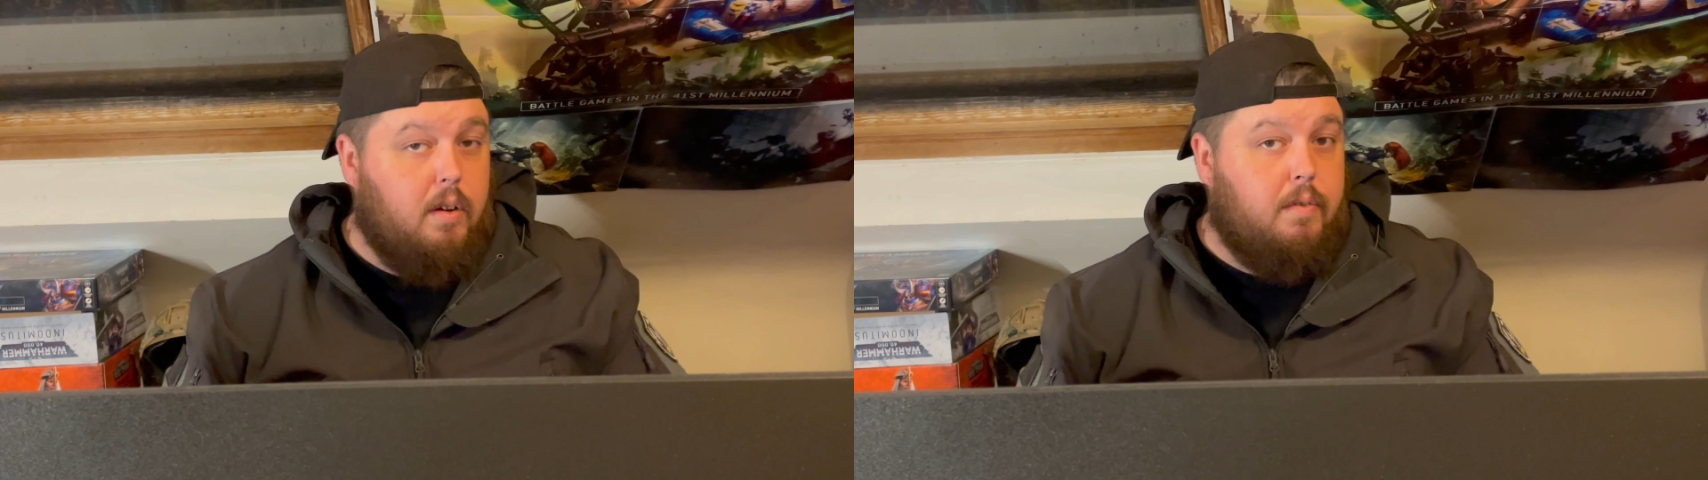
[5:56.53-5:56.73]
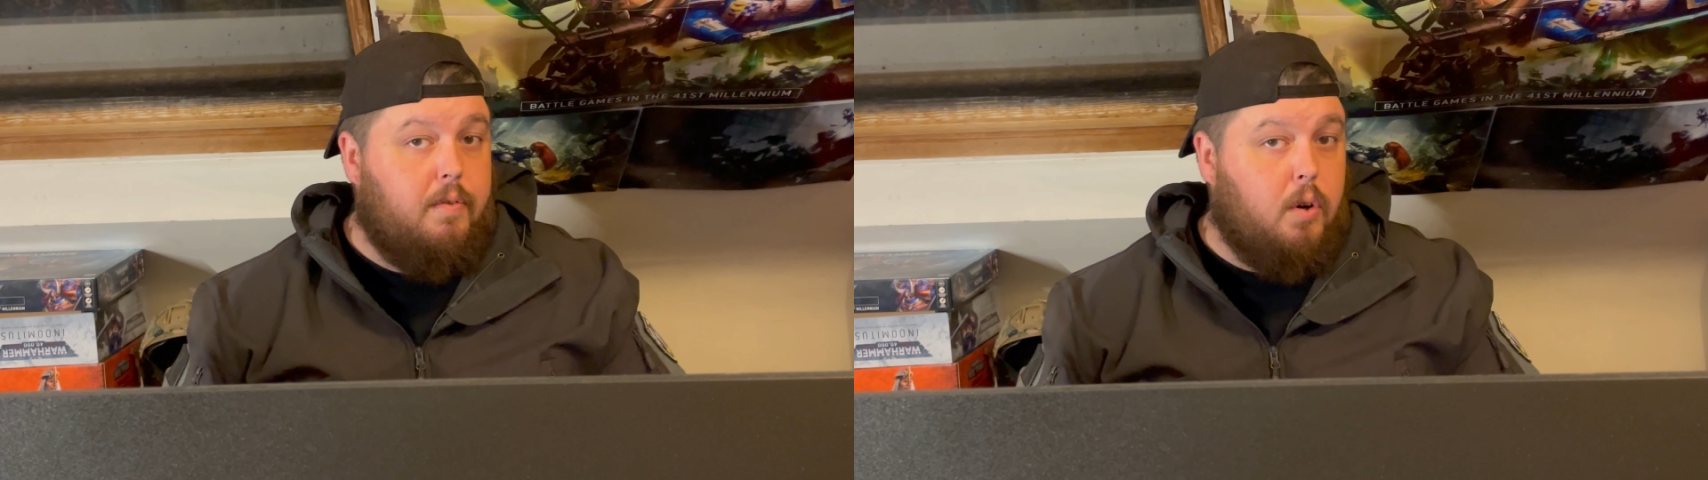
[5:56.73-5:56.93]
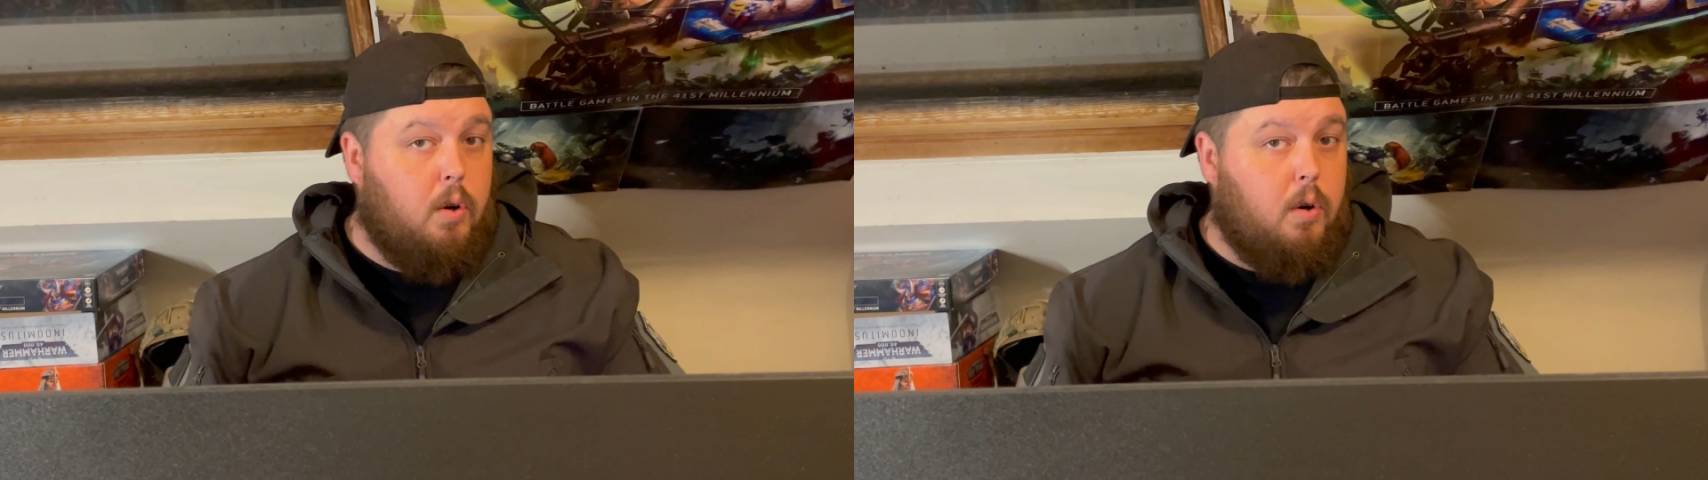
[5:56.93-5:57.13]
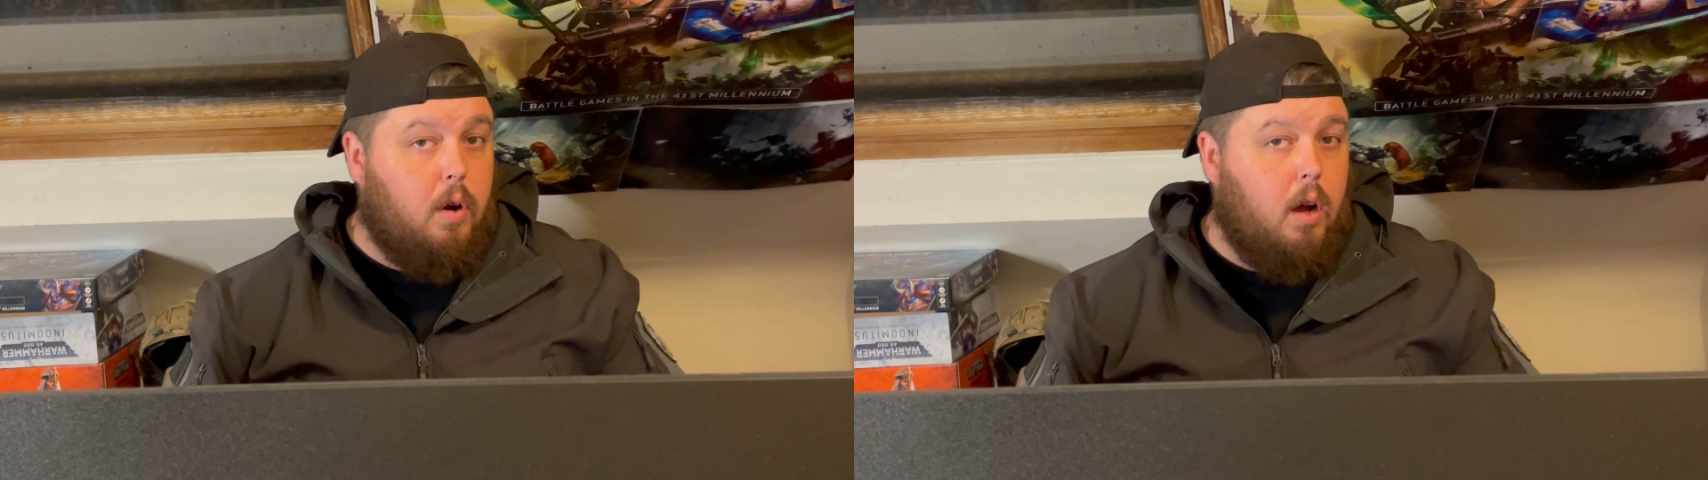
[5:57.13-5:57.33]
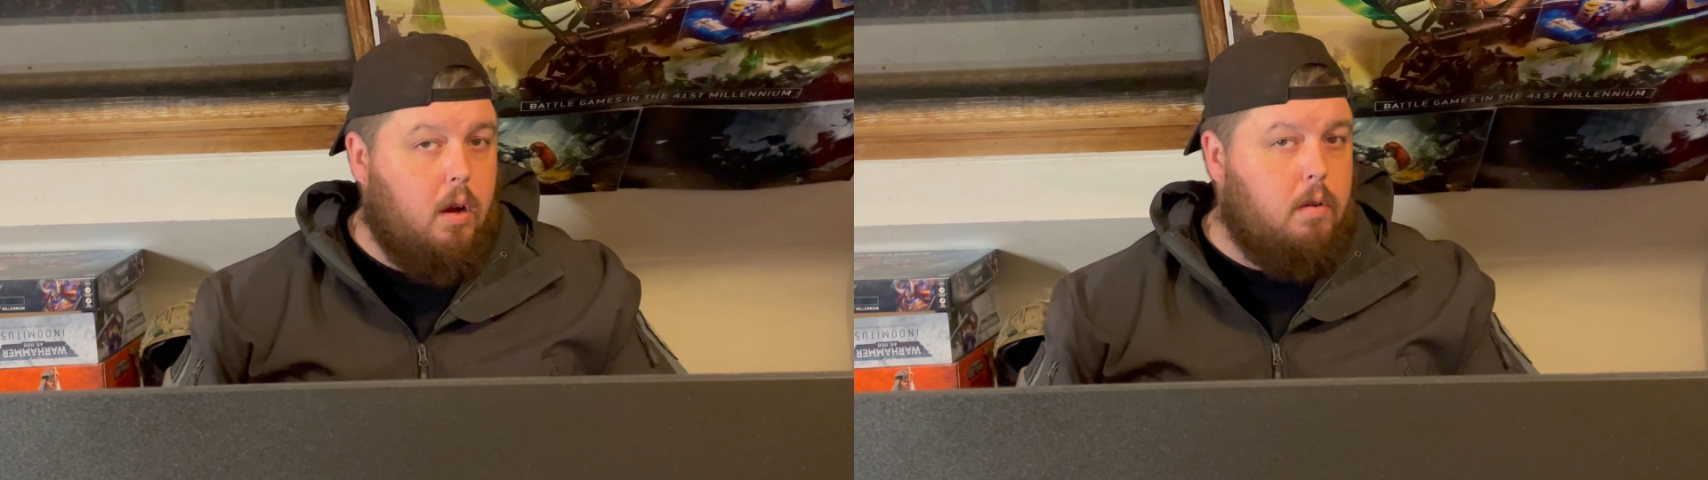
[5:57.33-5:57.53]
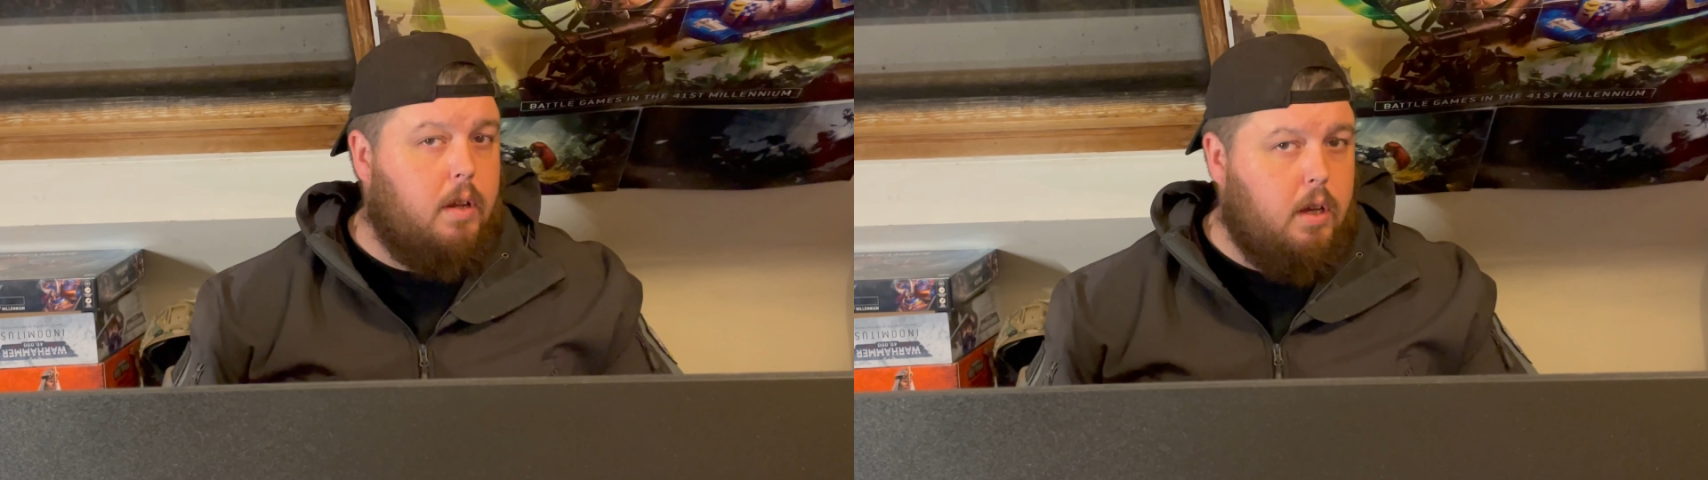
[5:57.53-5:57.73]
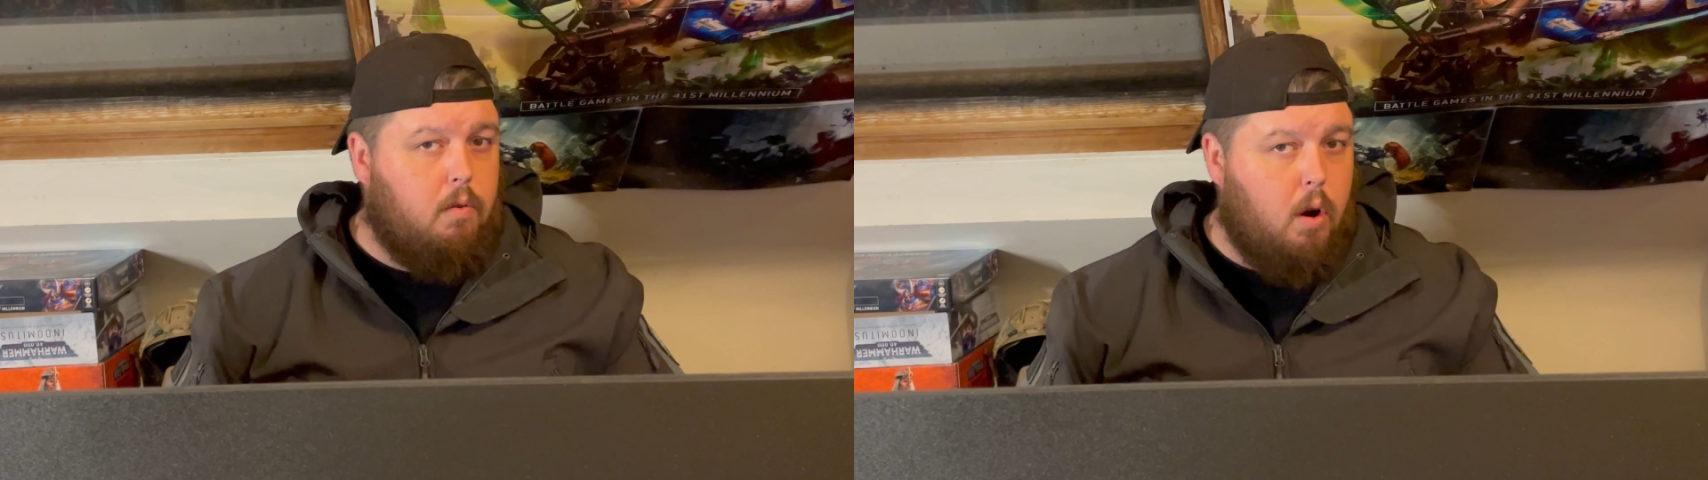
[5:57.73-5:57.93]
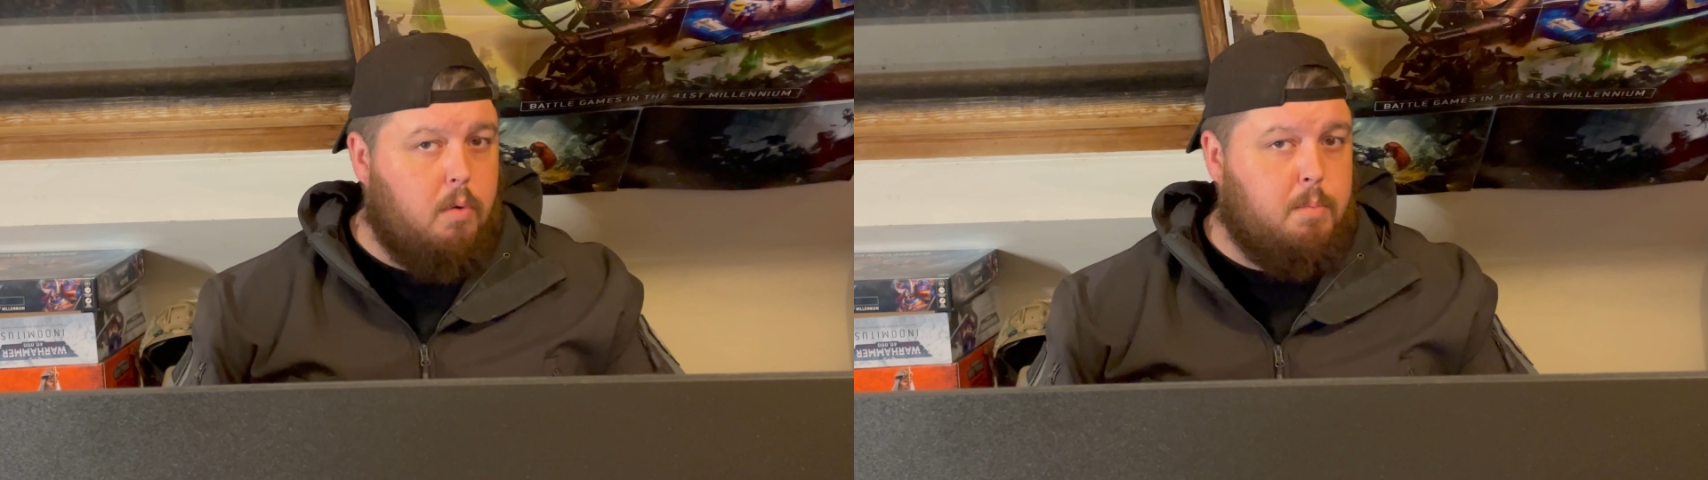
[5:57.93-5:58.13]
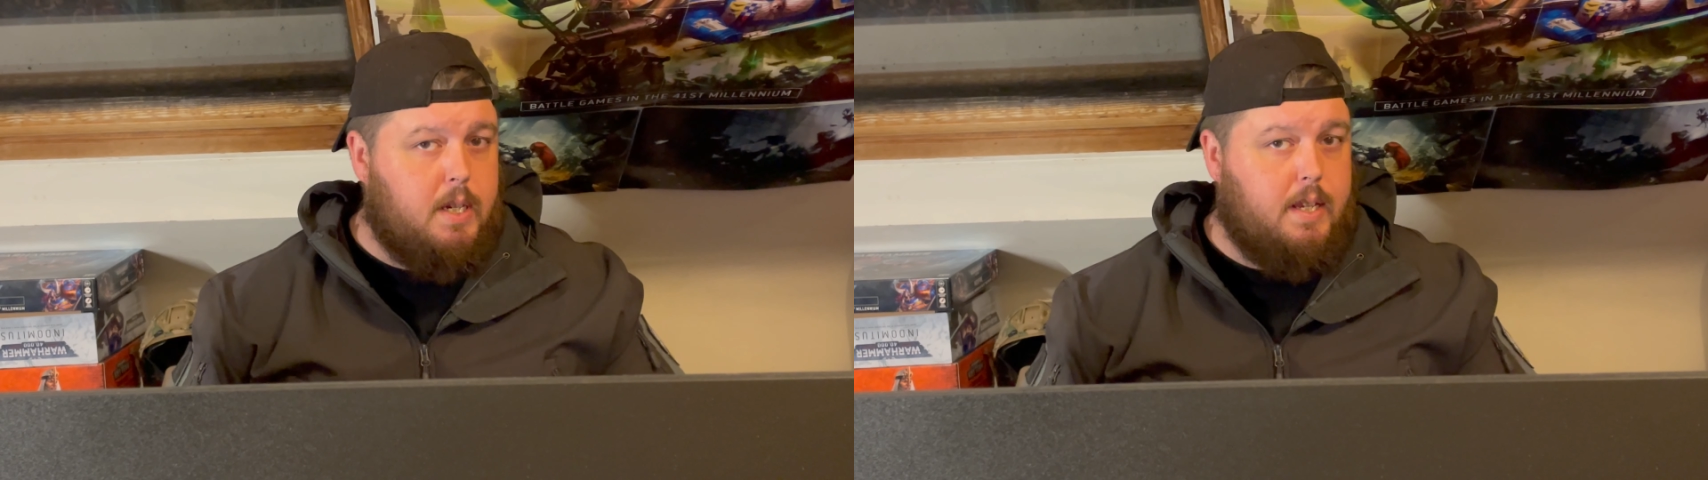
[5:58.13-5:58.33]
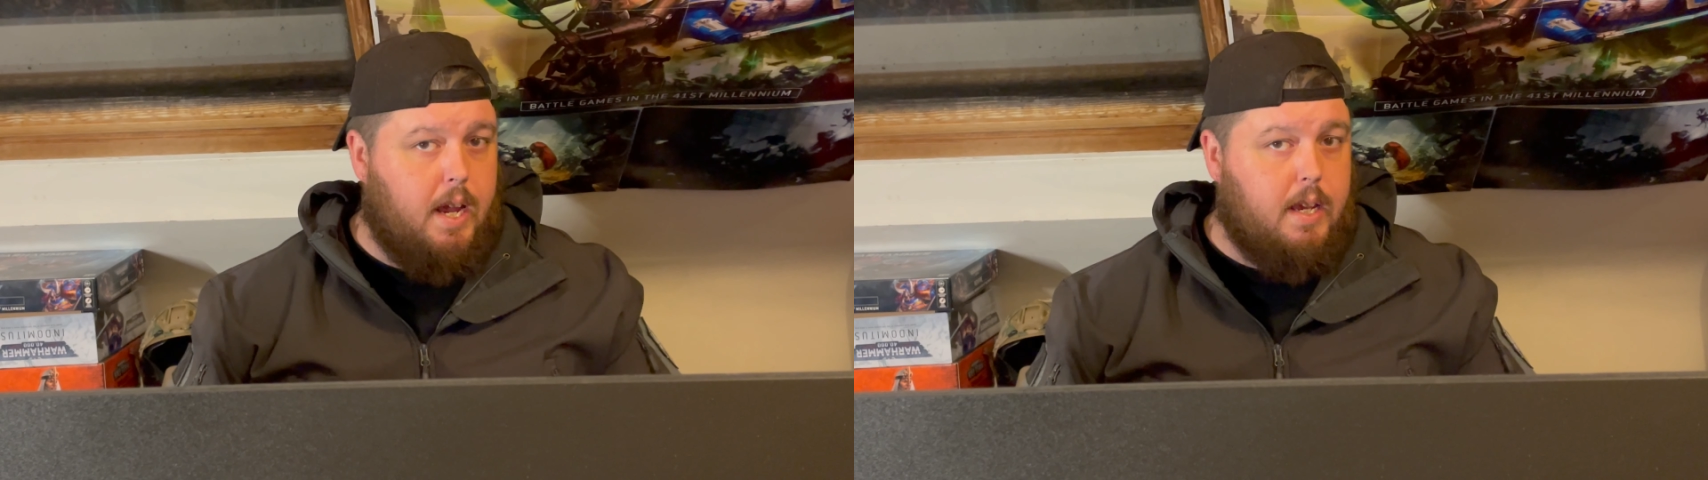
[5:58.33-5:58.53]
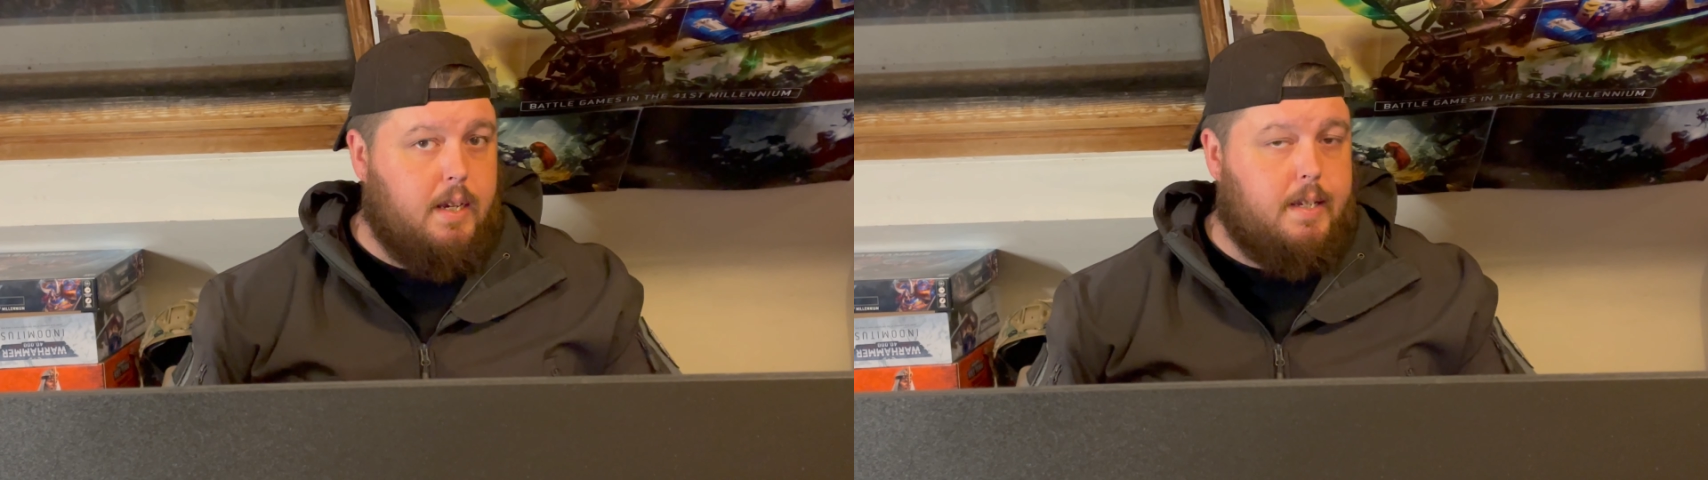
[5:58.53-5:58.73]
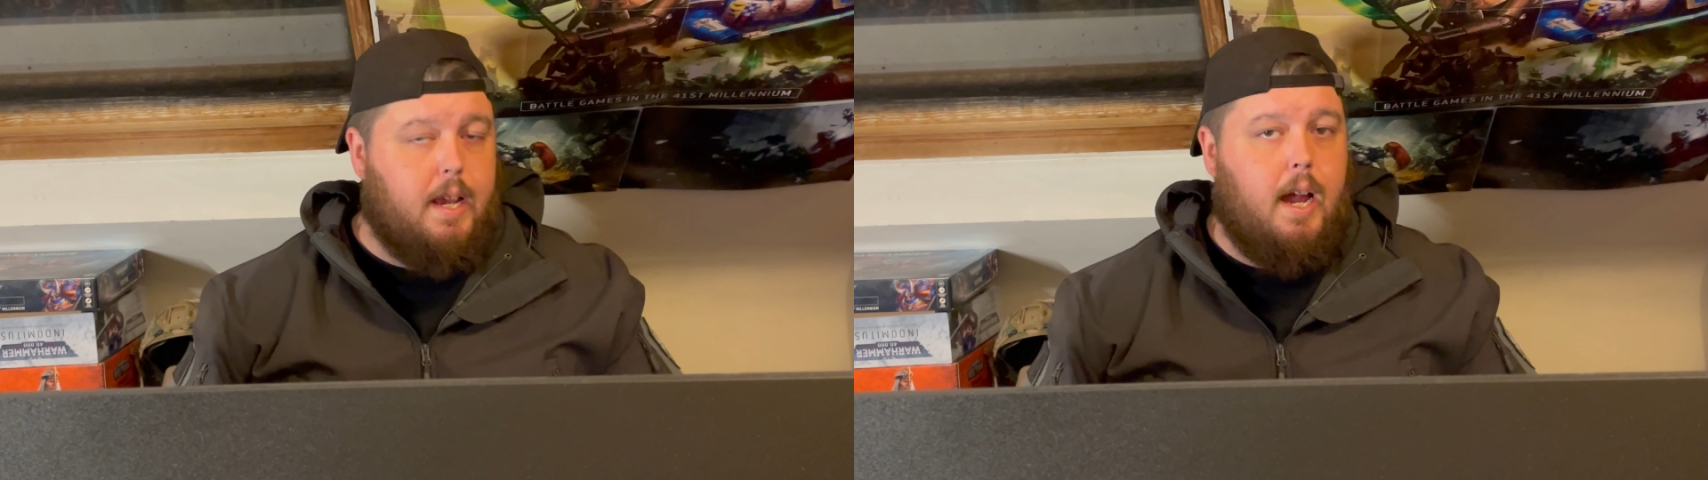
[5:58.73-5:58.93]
for owning your own mistakes.